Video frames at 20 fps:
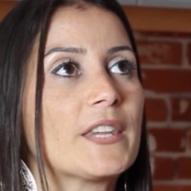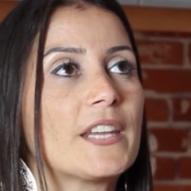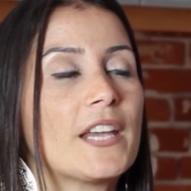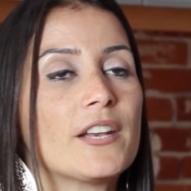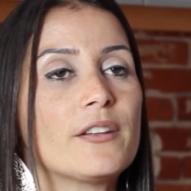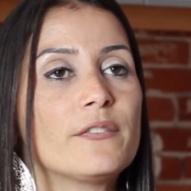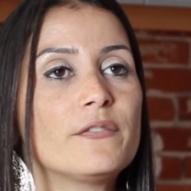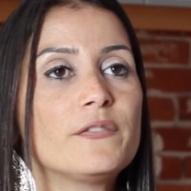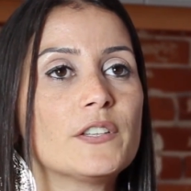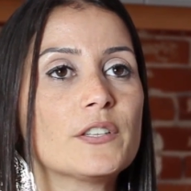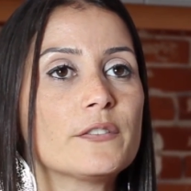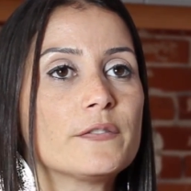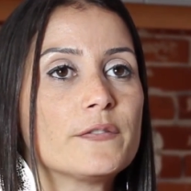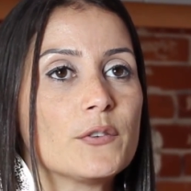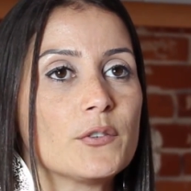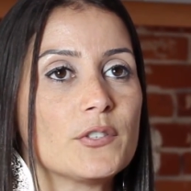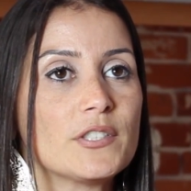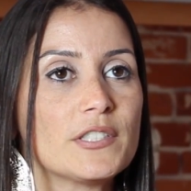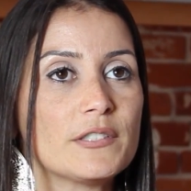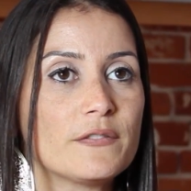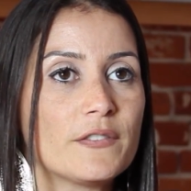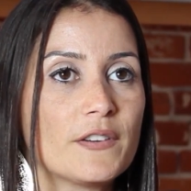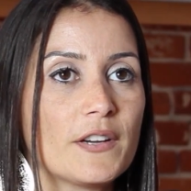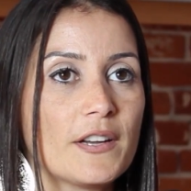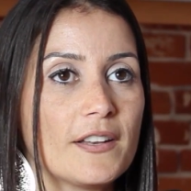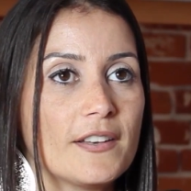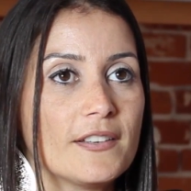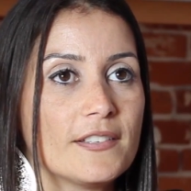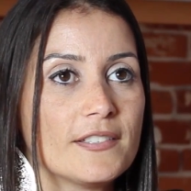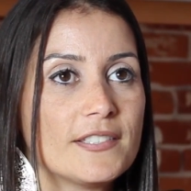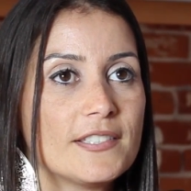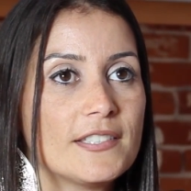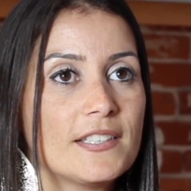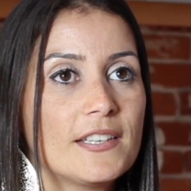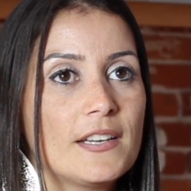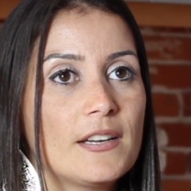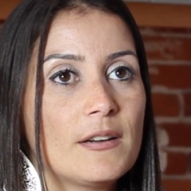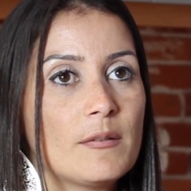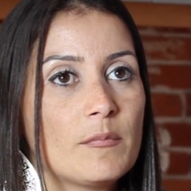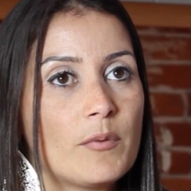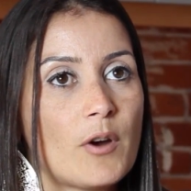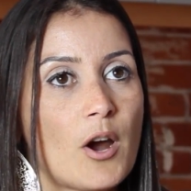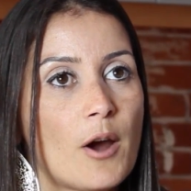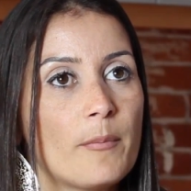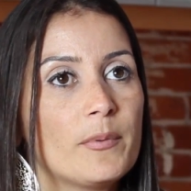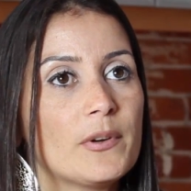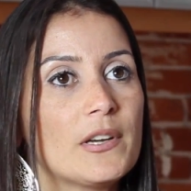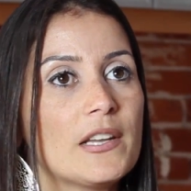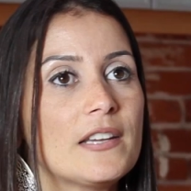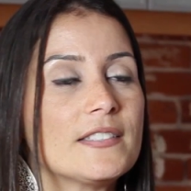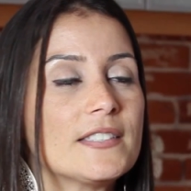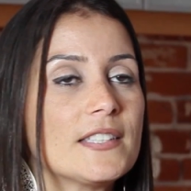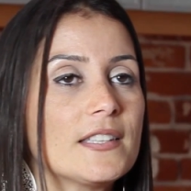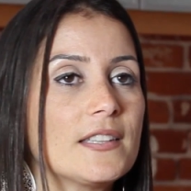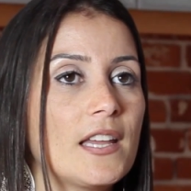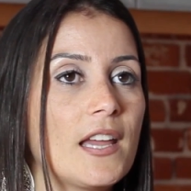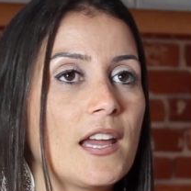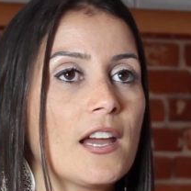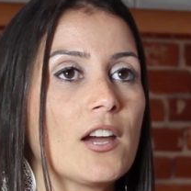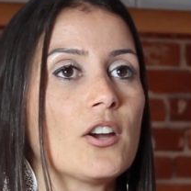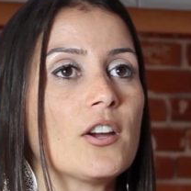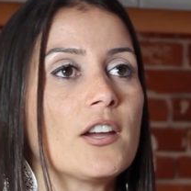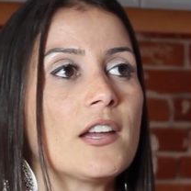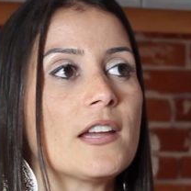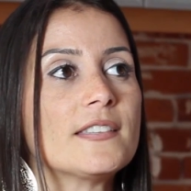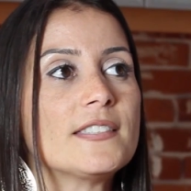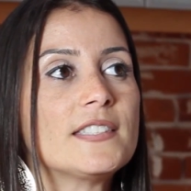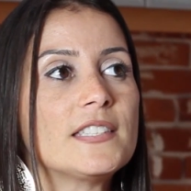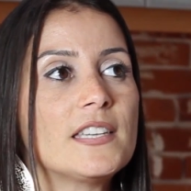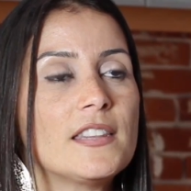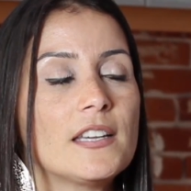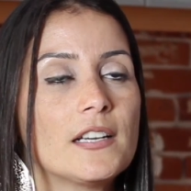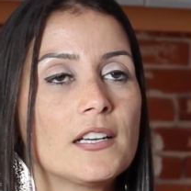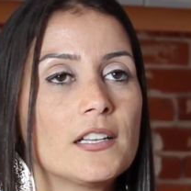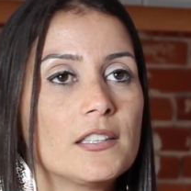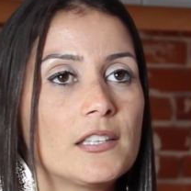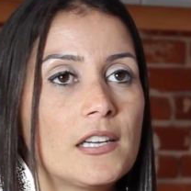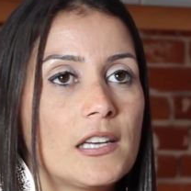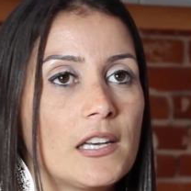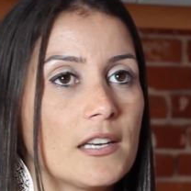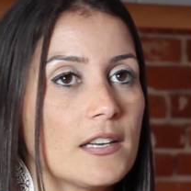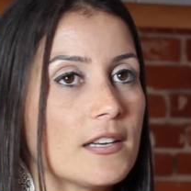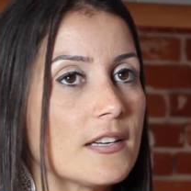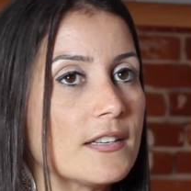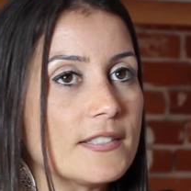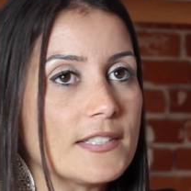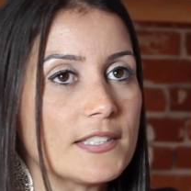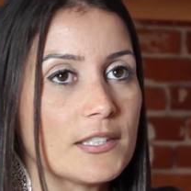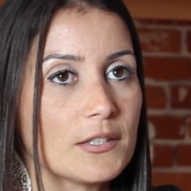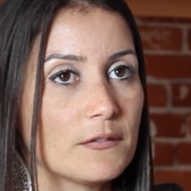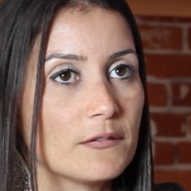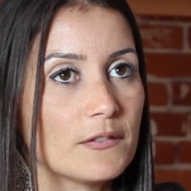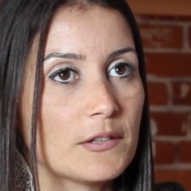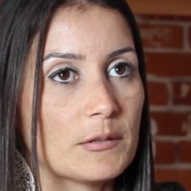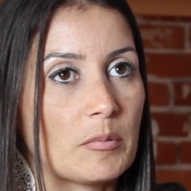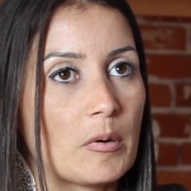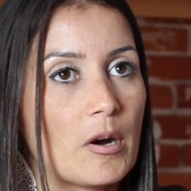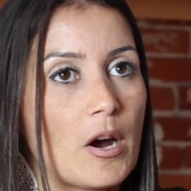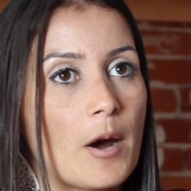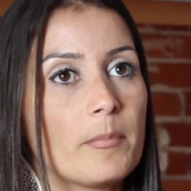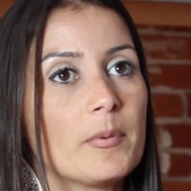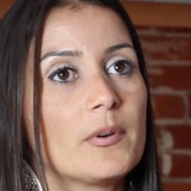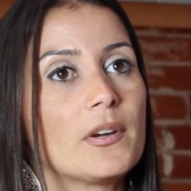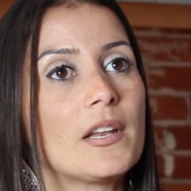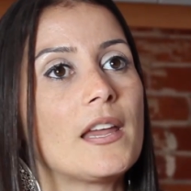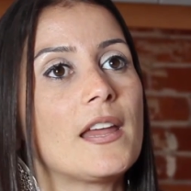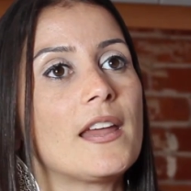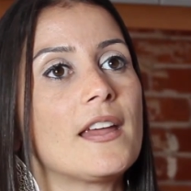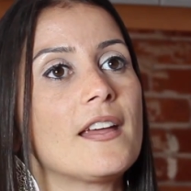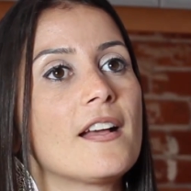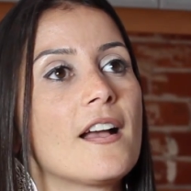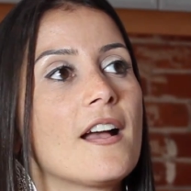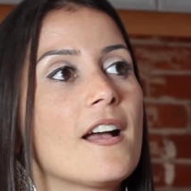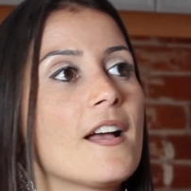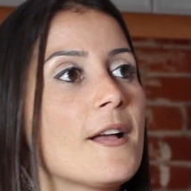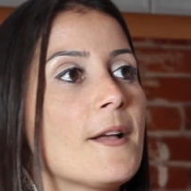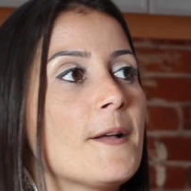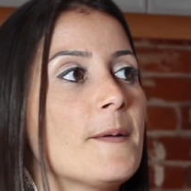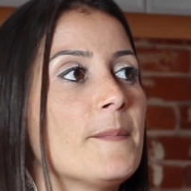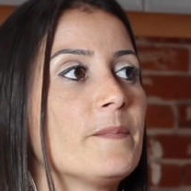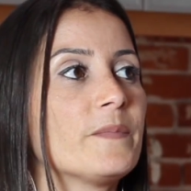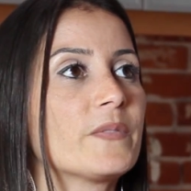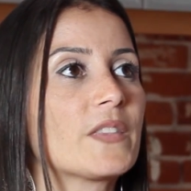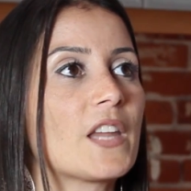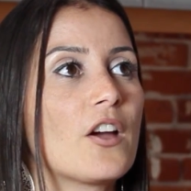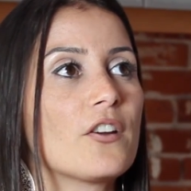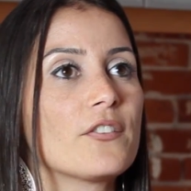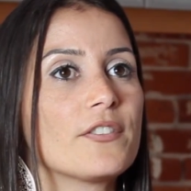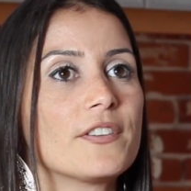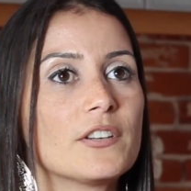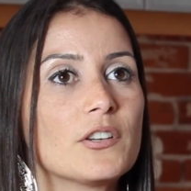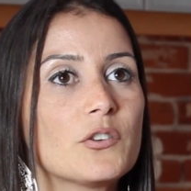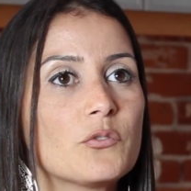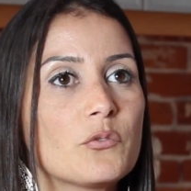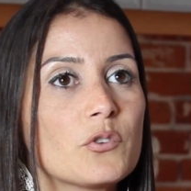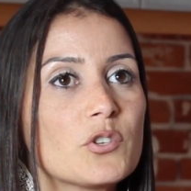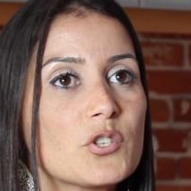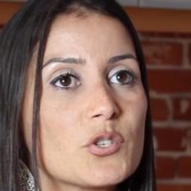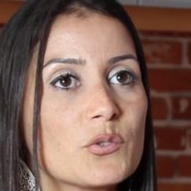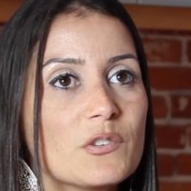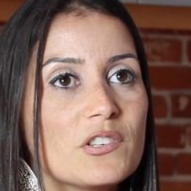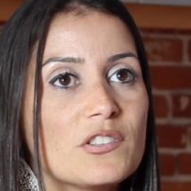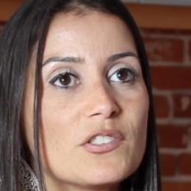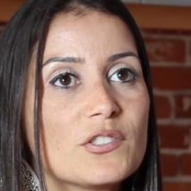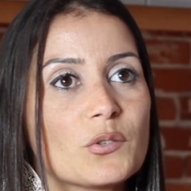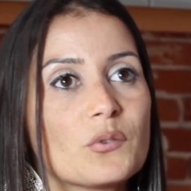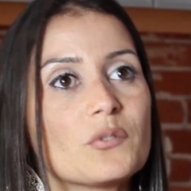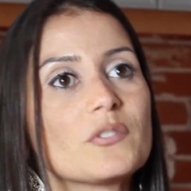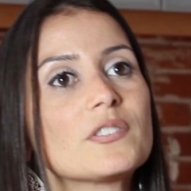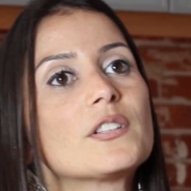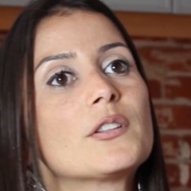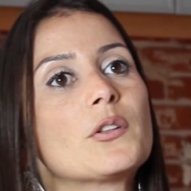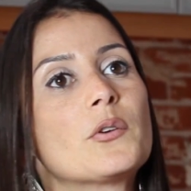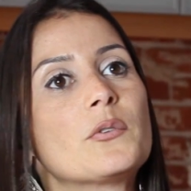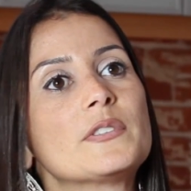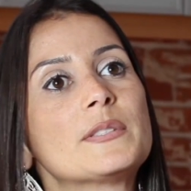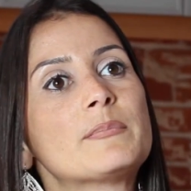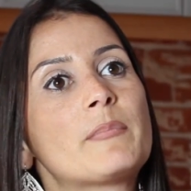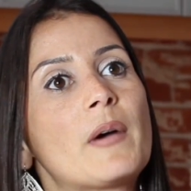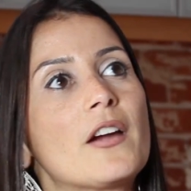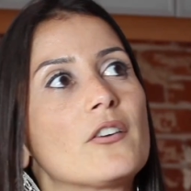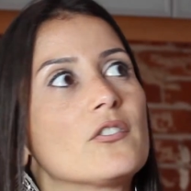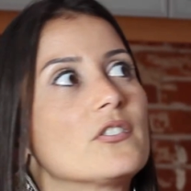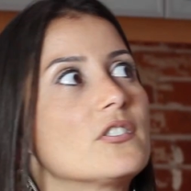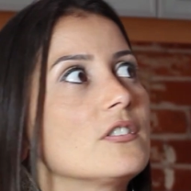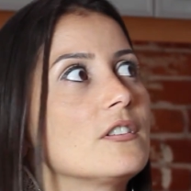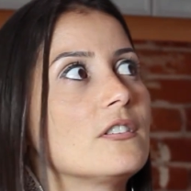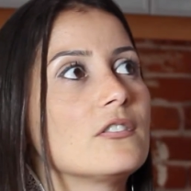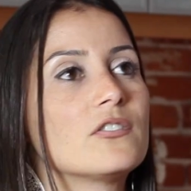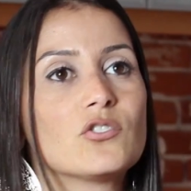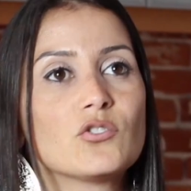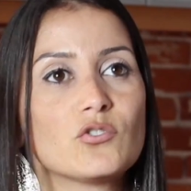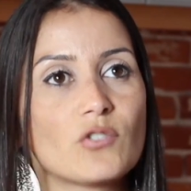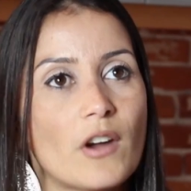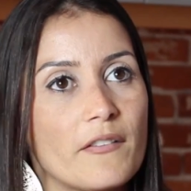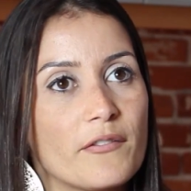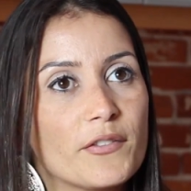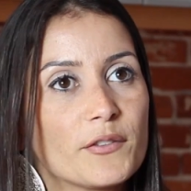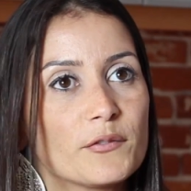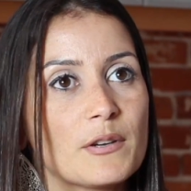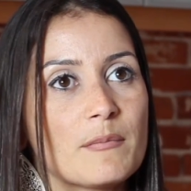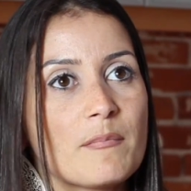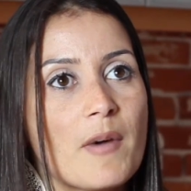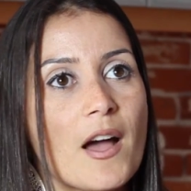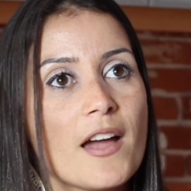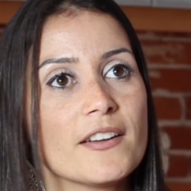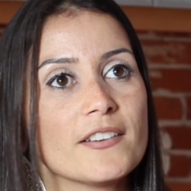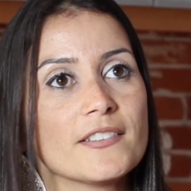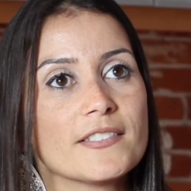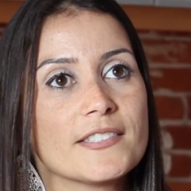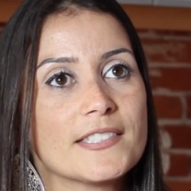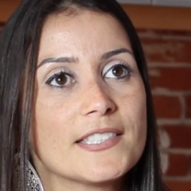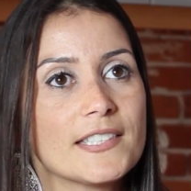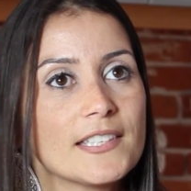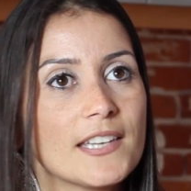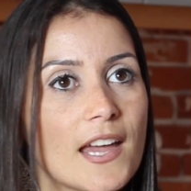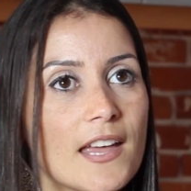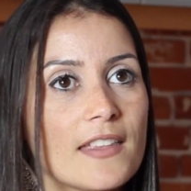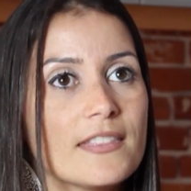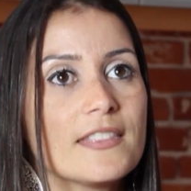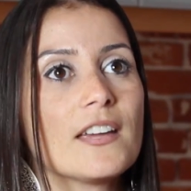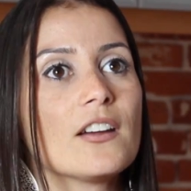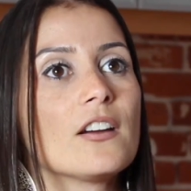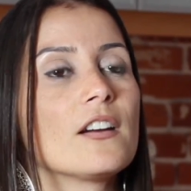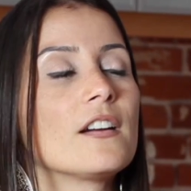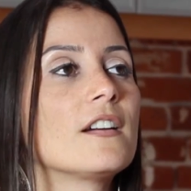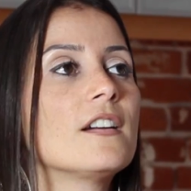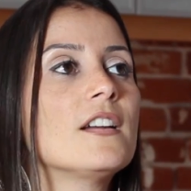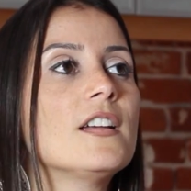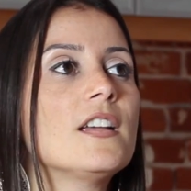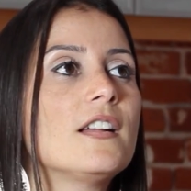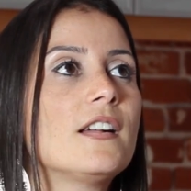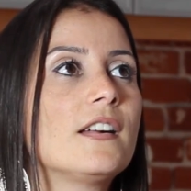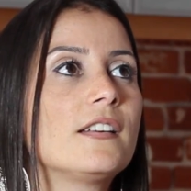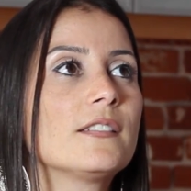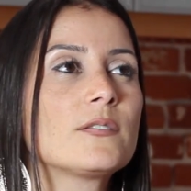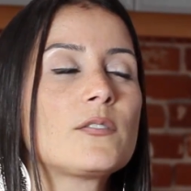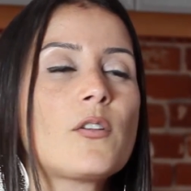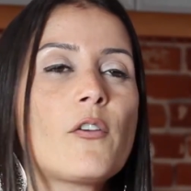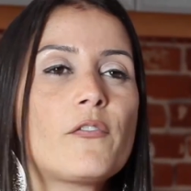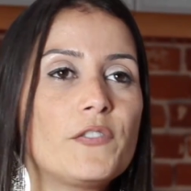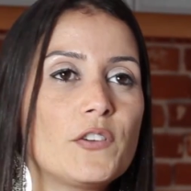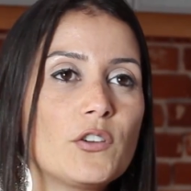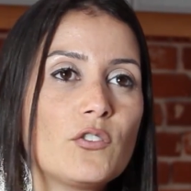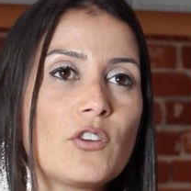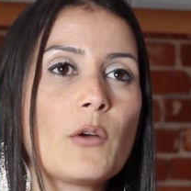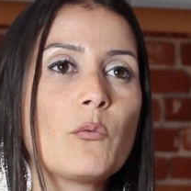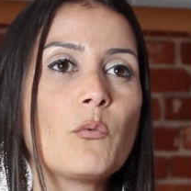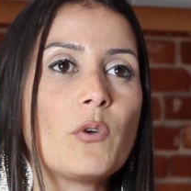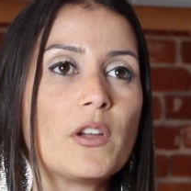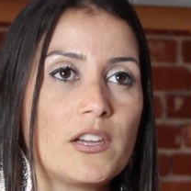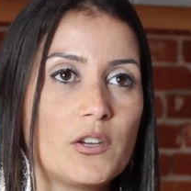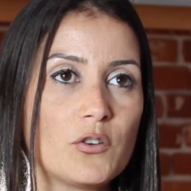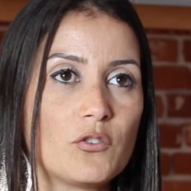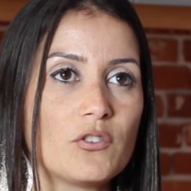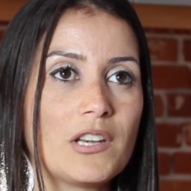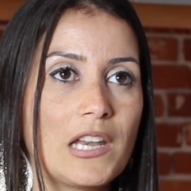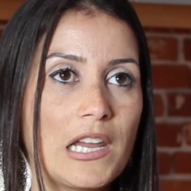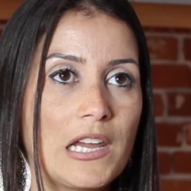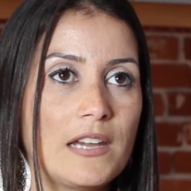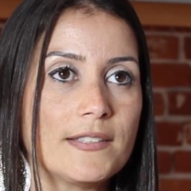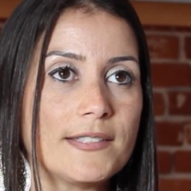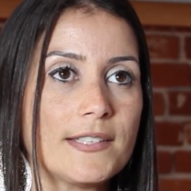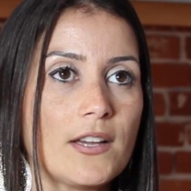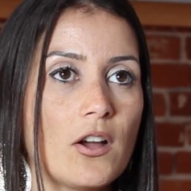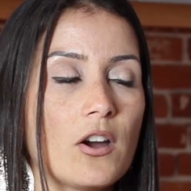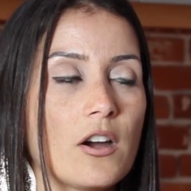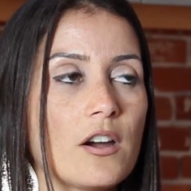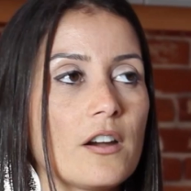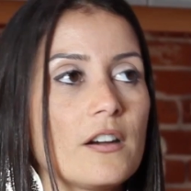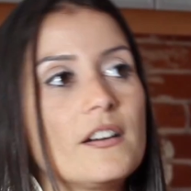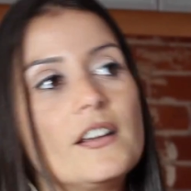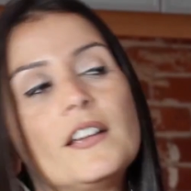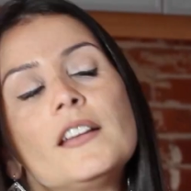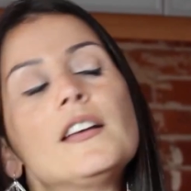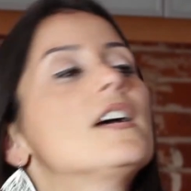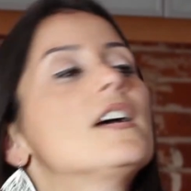Get a feel for different properties in the area, see the cleanliness of the property. Are there grocery stores close by, or do you need to drive 3 miles to get there? Figure out what your needs are.